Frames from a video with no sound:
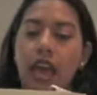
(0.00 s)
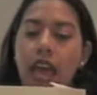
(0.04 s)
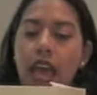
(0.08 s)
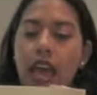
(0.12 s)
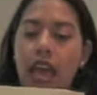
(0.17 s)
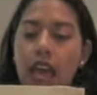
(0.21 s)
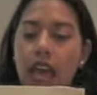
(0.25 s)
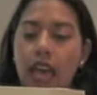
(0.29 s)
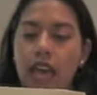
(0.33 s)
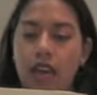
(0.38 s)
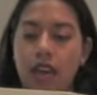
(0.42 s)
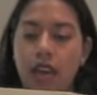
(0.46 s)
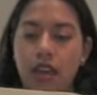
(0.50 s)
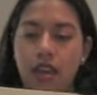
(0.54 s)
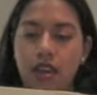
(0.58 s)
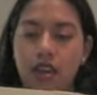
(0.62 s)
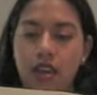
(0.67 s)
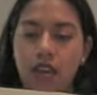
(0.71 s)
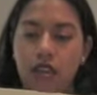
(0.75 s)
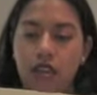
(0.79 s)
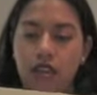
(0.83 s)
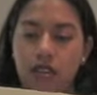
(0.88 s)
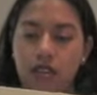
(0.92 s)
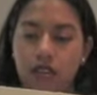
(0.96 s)

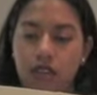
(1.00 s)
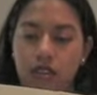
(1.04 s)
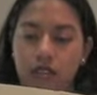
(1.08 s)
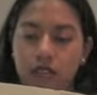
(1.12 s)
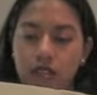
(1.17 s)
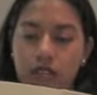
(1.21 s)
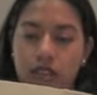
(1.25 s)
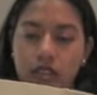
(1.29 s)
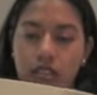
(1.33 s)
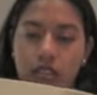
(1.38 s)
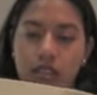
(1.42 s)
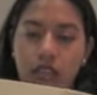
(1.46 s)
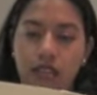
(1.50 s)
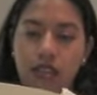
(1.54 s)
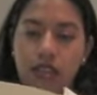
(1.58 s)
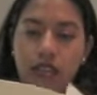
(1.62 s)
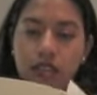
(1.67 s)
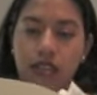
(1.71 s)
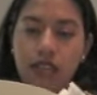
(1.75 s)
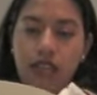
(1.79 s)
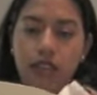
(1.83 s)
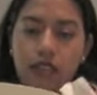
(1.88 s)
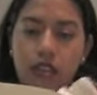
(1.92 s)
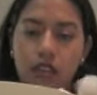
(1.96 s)
And it
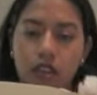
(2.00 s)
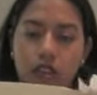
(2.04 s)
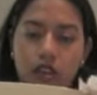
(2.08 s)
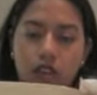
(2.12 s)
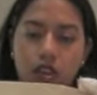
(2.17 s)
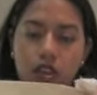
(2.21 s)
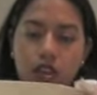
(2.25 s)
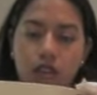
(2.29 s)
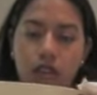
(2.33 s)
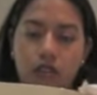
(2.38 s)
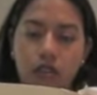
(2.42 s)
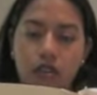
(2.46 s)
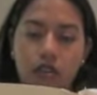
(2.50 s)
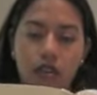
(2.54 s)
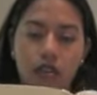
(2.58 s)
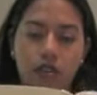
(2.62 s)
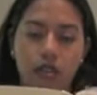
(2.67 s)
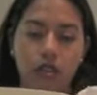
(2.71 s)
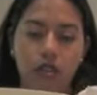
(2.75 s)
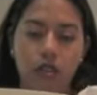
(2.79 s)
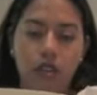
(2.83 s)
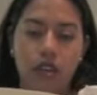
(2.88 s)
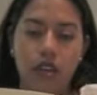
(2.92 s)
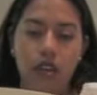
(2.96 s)
says here
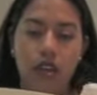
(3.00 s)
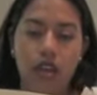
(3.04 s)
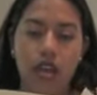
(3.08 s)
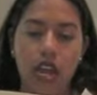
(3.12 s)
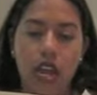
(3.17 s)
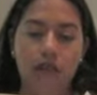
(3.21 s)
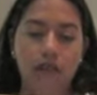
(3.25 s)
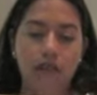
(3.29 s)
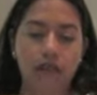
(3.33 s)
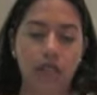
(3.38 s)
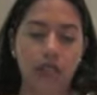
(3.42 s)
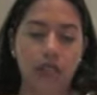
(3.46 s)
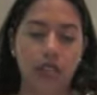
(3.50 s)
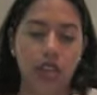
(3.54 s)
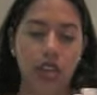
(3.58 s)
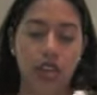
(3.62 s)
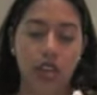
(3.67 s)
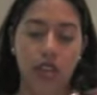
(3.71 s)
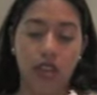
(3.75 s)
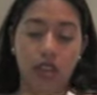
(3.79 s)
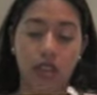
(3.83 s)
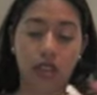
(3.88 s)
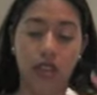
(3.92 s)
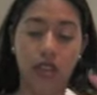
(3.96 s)

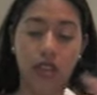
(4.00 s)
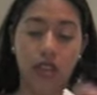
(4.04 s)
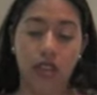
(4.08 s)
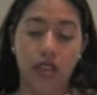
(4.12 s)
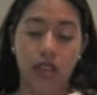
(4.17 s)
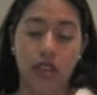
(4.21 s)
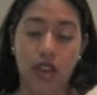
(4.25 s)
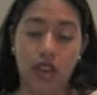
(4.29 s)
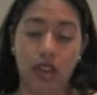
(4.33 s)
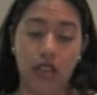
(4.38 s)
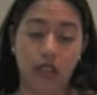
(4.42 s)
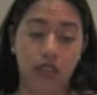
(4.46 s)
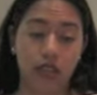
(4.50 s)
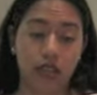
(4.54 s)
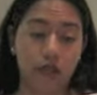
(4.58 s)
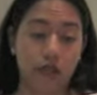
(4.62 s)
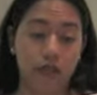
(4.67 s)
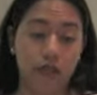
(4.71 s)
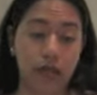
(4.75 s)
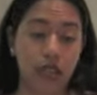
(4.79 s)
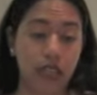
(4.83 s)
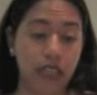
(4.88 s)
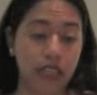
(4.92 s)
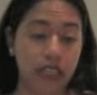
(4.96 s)
everything that
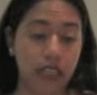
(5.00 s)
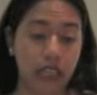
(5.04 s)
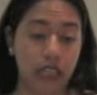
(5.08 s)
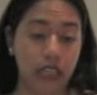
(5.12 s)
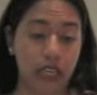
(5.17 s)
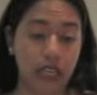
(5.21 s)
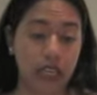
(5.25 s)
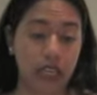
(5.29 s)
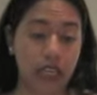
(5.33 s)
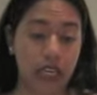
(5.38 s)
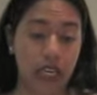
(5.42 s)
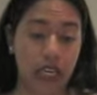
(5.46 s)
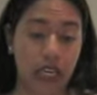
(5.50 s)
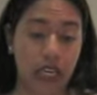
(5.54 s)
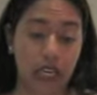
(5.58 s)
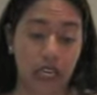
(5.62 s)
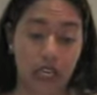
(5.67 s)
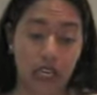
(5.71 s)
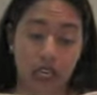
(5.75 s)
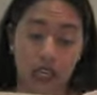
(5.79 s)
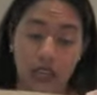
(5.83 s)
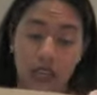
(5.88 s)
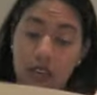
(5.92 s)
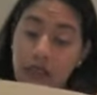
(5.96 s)

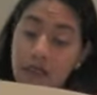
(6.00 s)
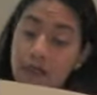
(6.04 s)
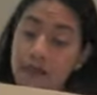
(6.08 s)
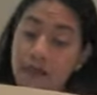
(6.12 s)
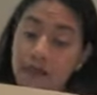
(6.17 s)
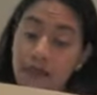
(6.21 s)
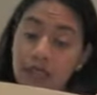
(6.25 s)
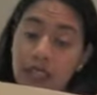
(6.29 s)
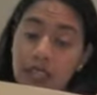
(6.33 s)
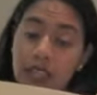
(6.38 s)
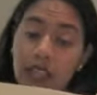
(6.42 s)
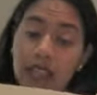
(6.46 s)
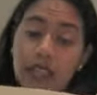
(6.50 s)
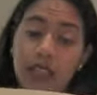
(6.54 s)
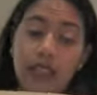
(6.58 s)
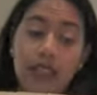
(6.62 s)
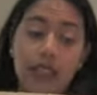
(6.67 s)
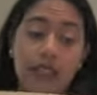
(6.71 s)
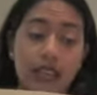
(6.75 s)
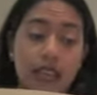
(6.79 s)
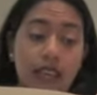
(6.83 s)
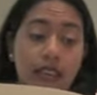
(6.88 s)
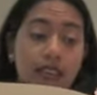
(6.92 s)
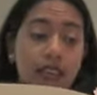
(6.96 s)
basically
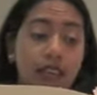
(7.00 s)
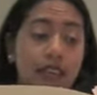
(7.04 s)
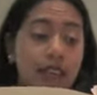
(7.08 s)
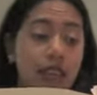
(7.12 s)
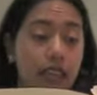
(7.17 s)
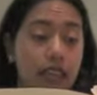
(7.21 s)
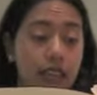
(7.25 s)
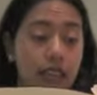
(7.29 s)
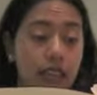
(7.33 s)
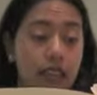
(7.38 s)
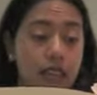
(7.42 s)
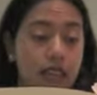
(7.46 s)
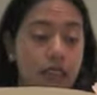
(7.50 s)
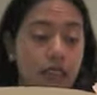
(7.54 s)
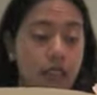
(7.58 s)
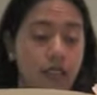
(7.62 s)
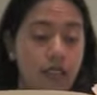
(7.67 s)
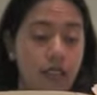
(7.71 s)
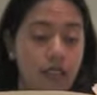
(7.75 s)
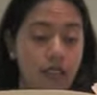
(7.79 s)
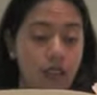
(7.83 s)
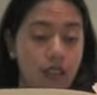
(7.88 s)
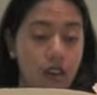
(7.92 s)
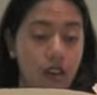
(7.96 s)
says that
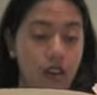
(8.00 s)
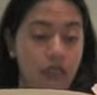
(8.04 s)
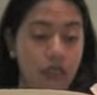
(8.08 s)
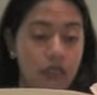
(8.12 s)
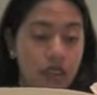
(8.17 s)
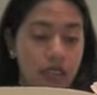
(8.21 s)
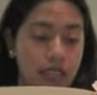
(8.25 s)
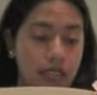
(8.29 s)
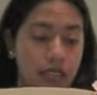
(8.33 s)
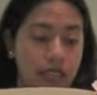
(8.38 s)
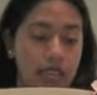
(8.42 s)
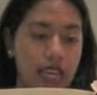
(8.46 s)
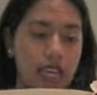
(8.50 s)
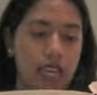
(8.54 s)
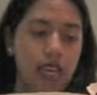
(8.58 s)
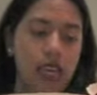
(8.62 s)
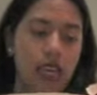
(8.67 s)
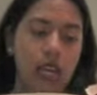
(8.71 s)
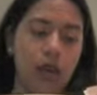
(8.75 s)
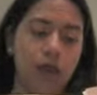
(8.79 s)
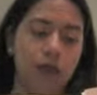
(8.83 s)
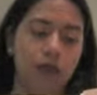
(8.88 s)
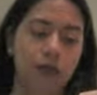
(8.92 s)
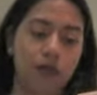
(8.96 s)
it's authentic. It
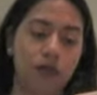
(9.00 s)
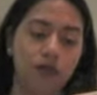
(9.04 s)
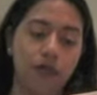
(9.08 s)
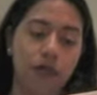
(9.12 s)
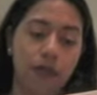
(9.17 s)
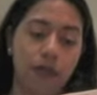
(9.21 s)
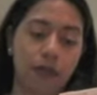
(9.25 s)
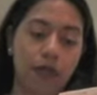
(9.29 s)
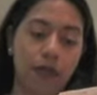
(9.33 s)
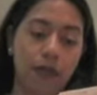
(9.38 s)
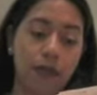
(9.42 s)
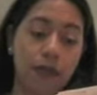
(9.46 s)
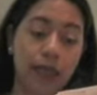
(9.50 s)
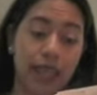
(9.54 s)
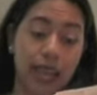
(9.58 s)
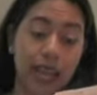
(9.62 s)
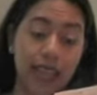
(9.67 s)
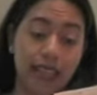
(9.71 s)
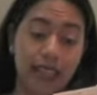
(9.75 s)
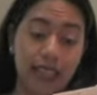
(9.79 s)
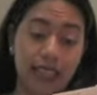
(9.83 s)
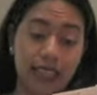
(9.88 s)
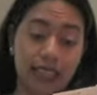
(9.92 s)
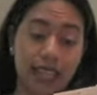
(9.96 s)
comes from the
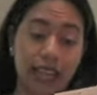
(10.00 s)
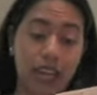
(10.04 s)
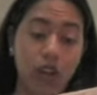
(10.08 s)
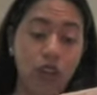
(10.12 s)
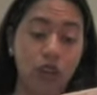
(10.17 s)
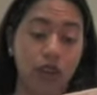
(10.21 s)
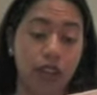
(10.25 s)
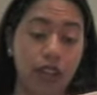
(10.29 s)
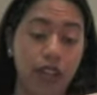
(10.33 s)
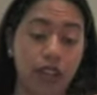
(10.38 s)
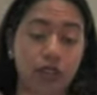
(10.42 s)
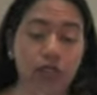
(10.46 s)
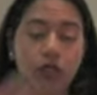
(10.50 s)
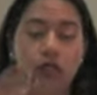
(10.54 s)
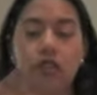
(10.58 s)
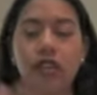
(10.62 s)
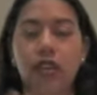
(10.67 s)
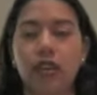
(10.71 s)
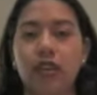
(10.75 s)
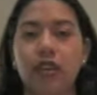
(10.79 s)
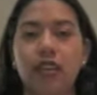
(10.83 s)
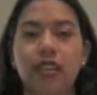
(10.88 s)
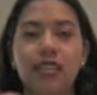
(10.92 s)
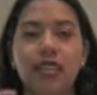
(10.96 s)
Piazza San Lorenzo.
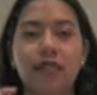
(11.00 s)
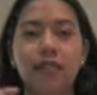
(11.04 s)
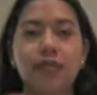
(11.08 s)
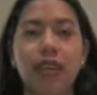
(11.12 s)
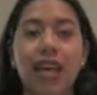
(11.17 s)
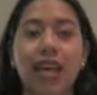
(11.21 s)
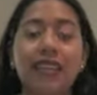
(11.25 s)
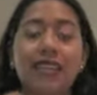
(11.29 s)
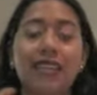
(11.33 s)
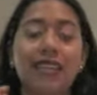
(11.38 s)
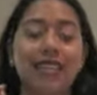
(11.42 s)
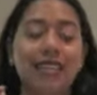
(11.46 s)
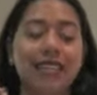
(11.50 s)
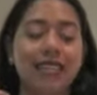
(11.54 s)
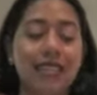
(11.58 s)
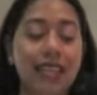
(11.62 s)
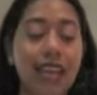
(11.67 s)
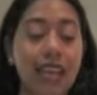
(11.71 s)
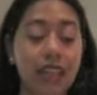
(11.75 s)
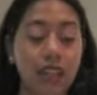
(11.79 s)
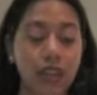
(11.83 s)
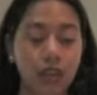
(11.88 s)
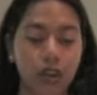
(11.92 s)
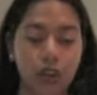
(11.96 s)
There it is, Piazza
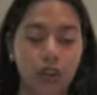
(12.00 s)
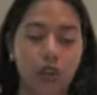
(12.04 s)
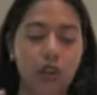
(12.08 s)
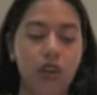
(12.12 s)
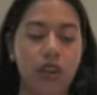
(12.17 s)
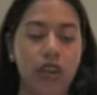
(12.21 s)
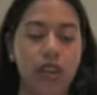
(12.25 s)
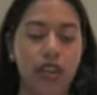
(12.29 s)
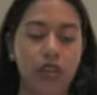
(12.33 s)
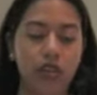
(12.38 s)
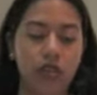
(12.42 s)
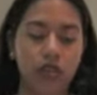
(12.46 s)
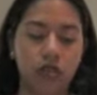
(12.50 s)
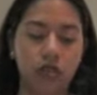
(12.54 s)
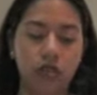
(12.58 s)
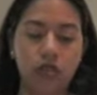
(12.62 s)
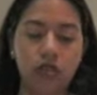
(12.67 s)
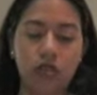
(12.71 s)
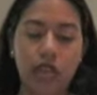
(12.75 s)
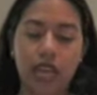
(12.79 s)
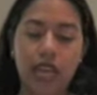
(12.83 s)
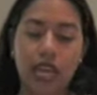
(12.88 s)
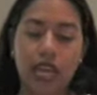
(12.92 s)
San Lorenzo